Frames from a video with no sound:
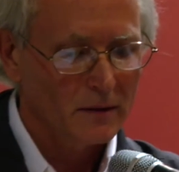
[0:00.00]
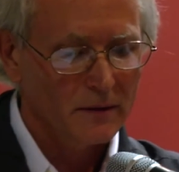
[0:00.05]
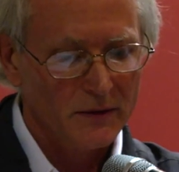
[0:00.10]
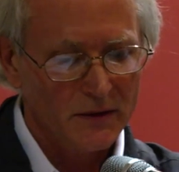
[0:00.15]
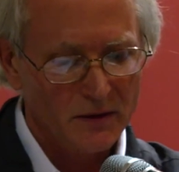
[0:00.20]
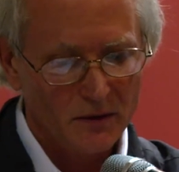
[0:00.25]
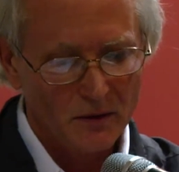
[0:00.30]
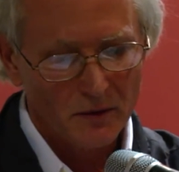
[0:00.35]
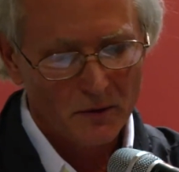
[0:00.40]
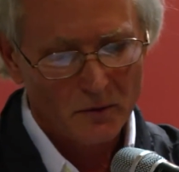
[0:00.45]

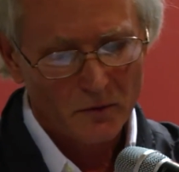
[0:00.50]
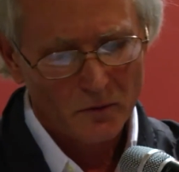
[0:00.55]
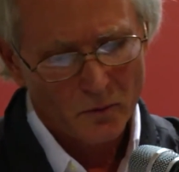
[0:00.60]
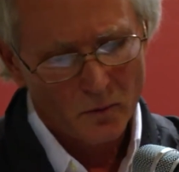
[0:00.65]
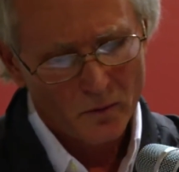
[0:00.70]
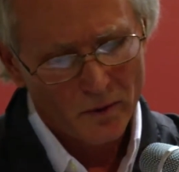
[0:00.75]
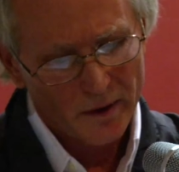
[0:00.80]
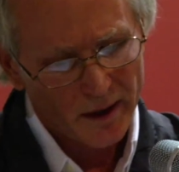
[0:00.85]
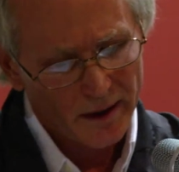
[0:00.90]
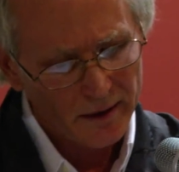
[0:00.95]
So
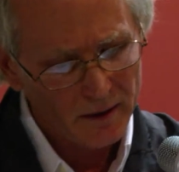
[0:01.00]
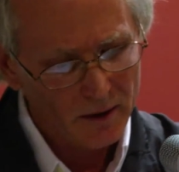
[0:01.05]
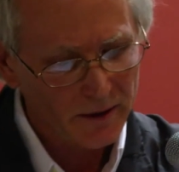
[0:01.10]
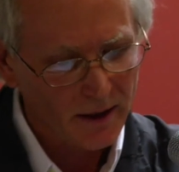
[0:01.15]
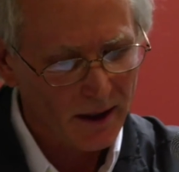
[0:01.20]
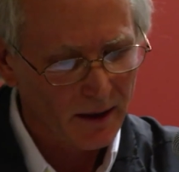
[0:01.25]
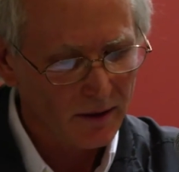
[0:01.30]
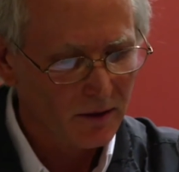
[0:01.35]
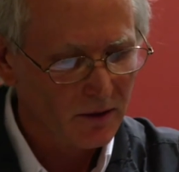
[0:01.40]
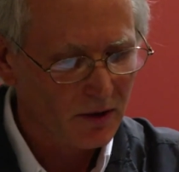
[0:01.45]
when I
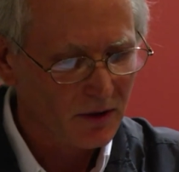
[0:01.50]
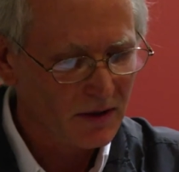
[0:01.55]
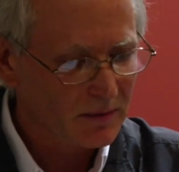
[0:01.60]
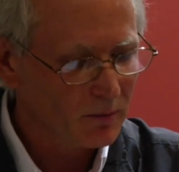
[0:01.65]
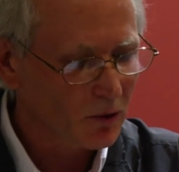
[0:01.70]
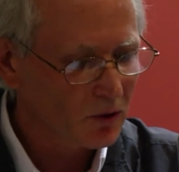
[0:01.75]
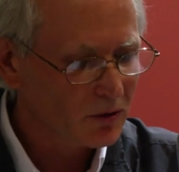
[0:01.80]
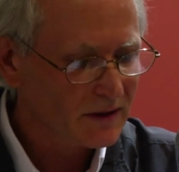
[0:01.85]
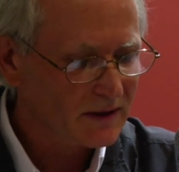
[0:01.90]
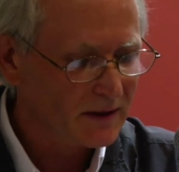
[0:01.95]
look out at the
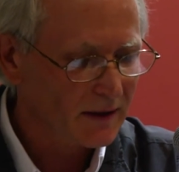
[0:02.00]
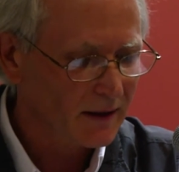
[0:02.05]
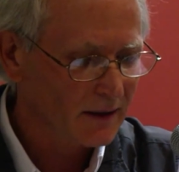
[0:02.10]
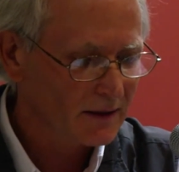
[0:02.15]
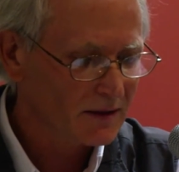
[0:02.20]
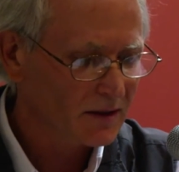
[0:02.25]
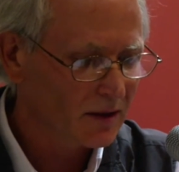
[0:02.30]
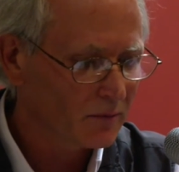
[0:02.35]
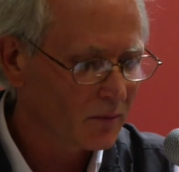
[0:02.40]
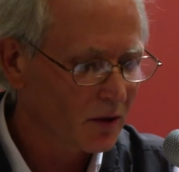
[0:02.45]

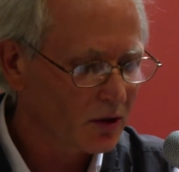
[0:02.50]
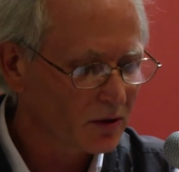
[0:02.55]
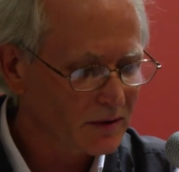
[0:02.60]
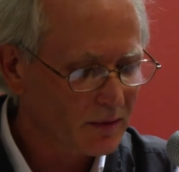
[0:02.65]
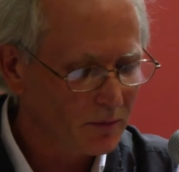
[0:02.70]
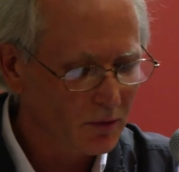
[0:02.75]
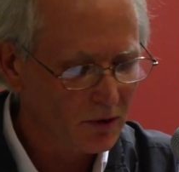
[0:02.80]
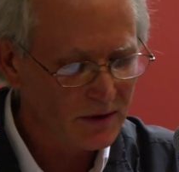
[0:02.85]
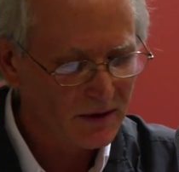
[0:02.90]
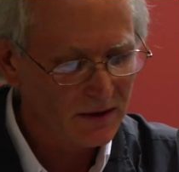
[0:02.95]
smokestacks on
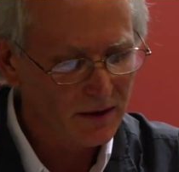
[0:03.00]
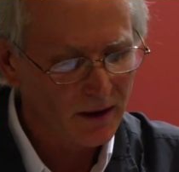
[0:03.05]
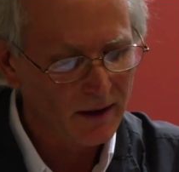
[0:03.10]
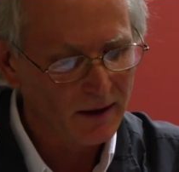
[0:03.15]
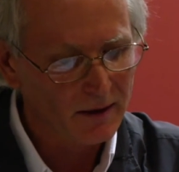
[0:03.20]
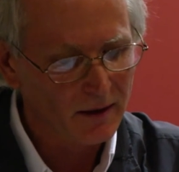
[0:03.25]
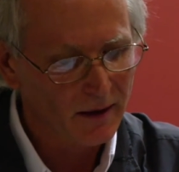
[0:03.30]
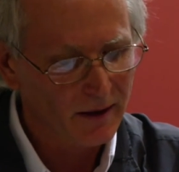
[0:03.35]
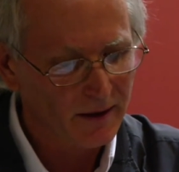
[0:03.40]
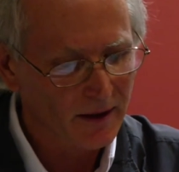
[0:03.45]
Baltimore
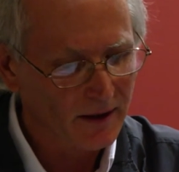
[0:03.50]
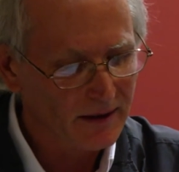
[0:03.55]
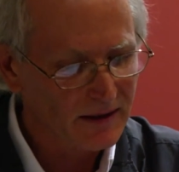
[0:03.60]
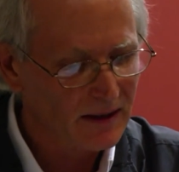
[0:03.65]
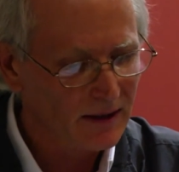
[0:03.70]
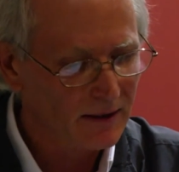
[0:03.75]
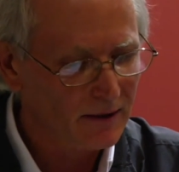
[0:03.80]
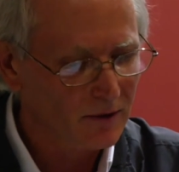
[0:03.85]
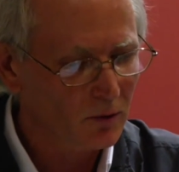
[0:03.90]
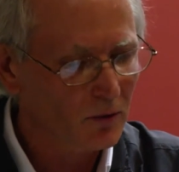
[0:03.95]
skyline, I
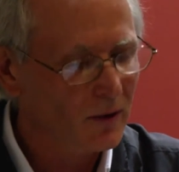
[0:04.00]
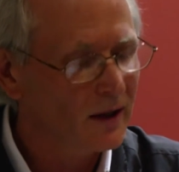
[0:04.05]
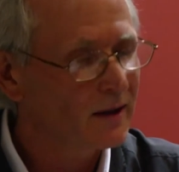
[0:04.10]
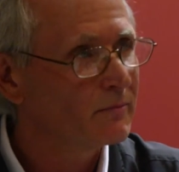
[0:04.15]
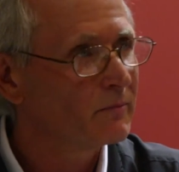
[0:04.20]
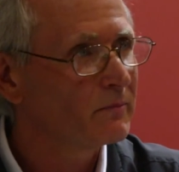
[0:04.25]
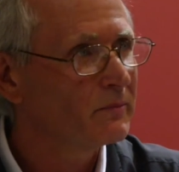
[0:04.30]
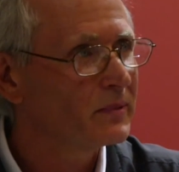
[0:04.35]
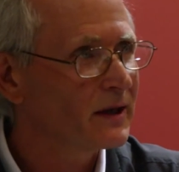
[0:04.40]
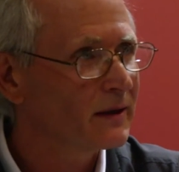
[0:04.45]
see
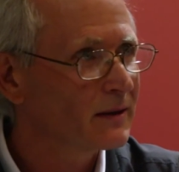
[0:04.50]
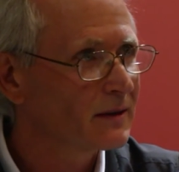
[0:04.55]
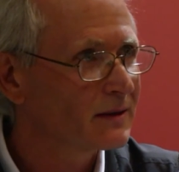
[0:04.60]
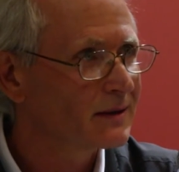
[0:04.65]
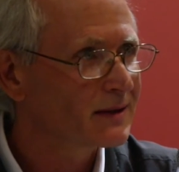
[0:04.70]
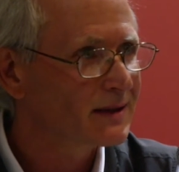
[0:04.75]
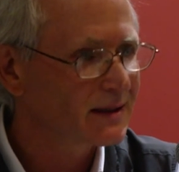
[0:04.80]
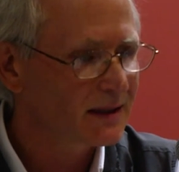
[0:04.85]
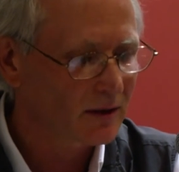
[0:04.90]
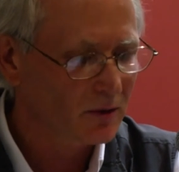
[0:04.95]
great big
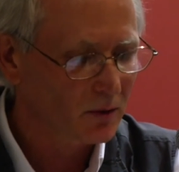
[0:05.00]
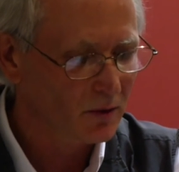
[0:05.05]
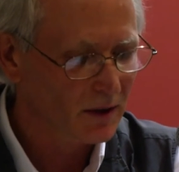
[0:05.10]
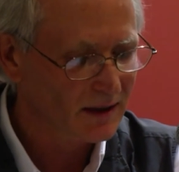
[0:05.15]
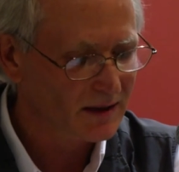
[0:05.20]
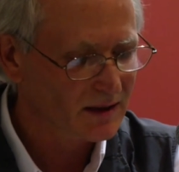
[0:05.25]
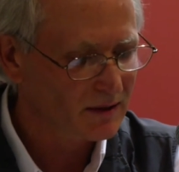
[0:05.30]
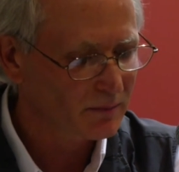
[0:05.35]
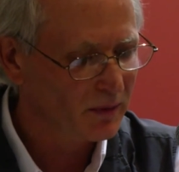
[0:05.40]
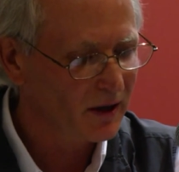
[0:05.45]

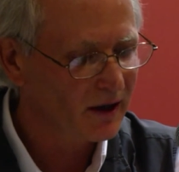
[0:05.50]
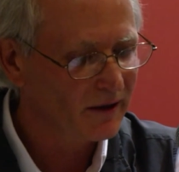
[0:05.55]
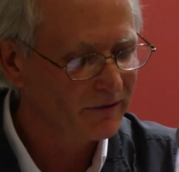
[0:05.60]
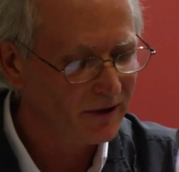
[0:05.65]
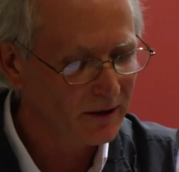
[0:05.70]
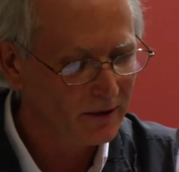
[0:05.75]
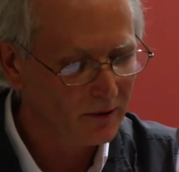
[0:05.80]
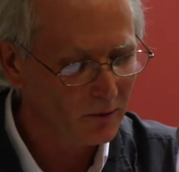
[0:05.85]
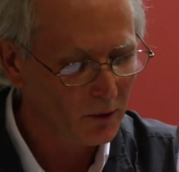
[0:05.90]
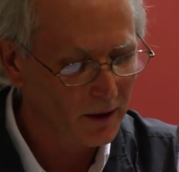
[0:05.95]
cigarettes
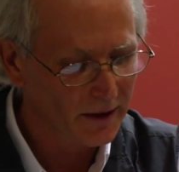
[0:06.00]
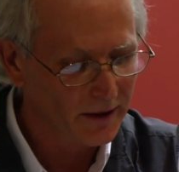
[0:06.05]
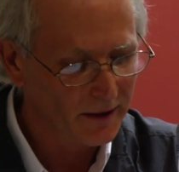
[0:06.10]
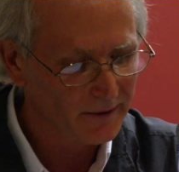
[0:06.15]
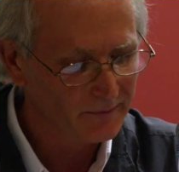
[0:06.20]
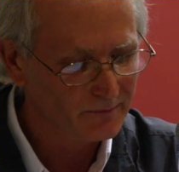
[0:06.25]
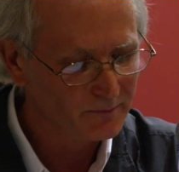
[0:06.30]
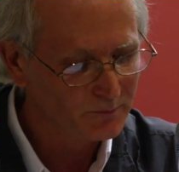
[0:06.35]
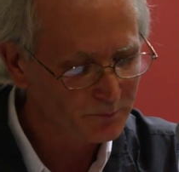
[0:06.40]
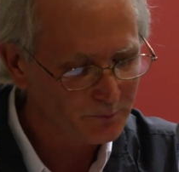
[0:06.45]
puffing
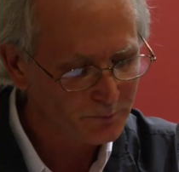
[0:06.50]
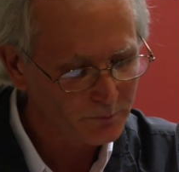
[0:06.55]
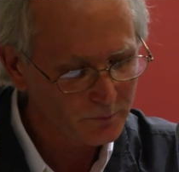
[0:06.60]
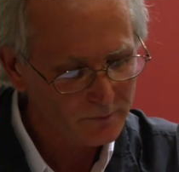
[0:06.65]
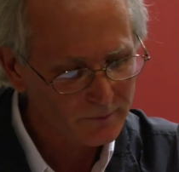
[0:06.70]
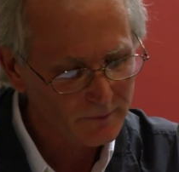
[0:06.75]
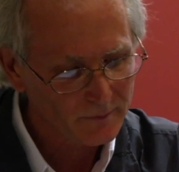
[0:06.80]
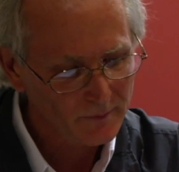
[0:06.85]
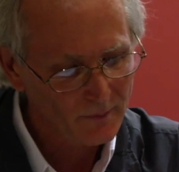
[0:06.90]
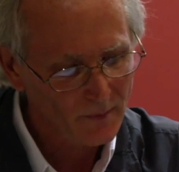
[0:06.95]
away
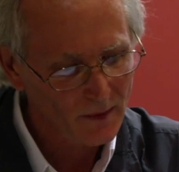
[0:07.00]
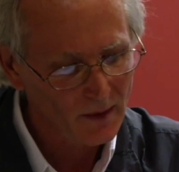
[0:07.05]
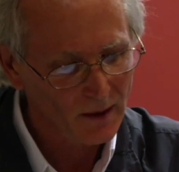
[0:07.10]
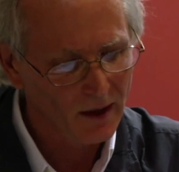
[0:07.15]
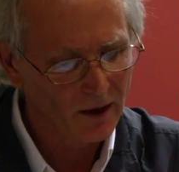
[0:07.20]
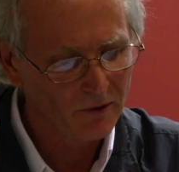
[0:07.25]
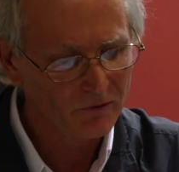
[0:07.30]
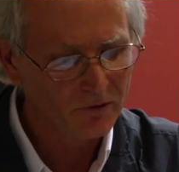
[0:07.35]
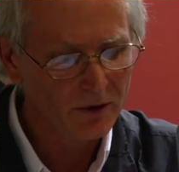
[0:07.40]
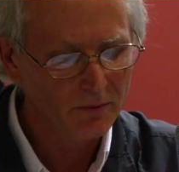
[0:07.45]

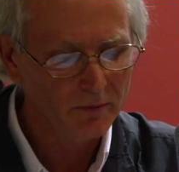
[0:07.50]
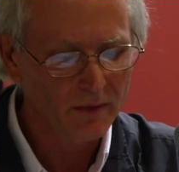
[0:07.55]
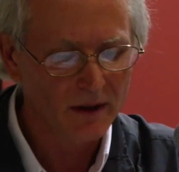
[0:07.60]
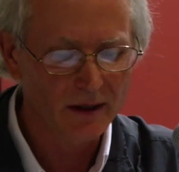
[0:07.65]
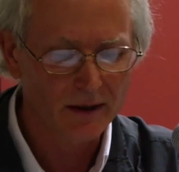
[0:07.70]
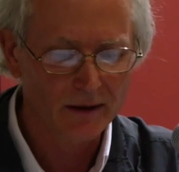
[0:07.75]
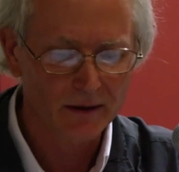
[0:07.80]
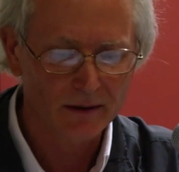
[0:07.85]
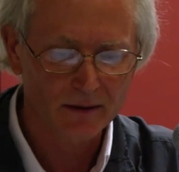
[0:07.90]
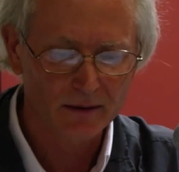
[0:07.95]
every
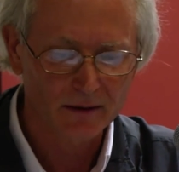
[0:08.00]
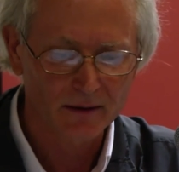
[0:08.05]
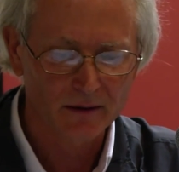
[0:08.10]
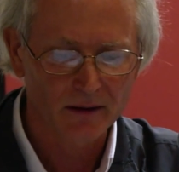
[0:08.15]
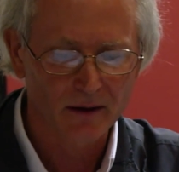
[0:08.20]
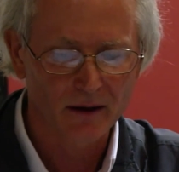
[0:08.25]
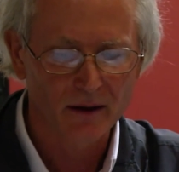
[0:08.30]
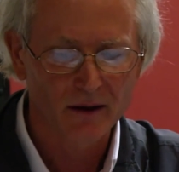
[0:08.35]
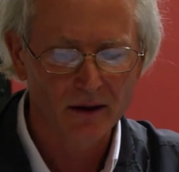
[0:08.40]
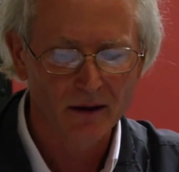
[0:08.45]
minute
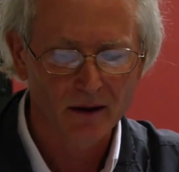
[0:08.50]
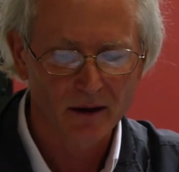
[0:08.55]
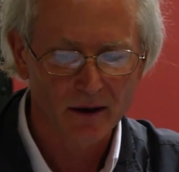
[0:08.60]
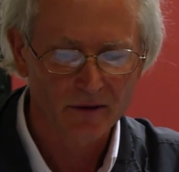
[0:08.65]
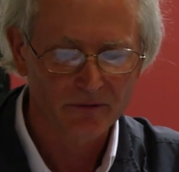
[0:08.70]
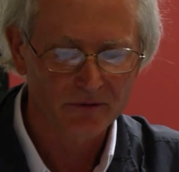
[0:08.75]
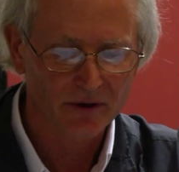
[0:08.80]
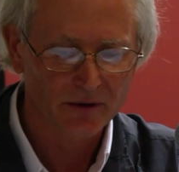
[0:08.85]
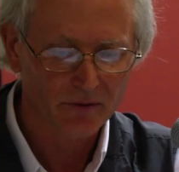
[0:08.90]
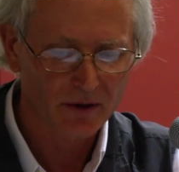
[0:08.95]

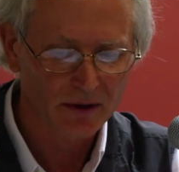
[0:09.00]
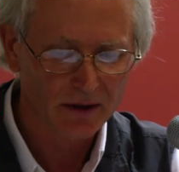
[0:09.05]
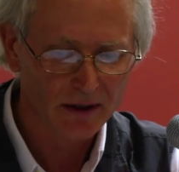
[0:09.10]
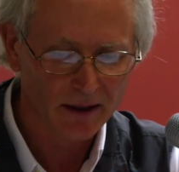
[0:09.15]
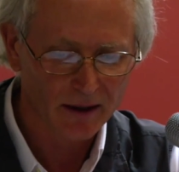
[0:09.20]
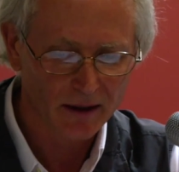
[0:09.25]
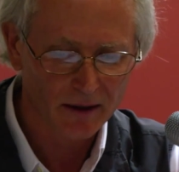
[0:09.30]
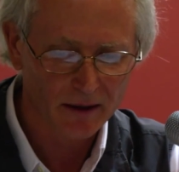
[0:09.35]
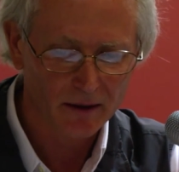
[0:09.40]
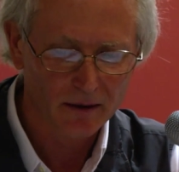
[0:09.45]
of every
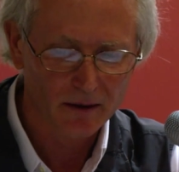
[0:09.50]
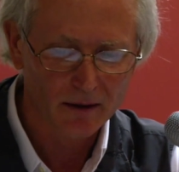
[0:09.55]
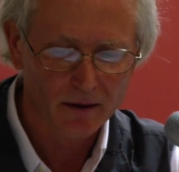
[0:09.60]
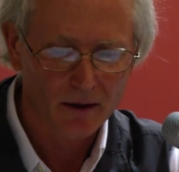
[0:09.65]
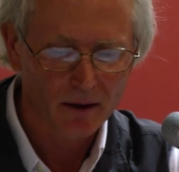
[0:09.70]
day.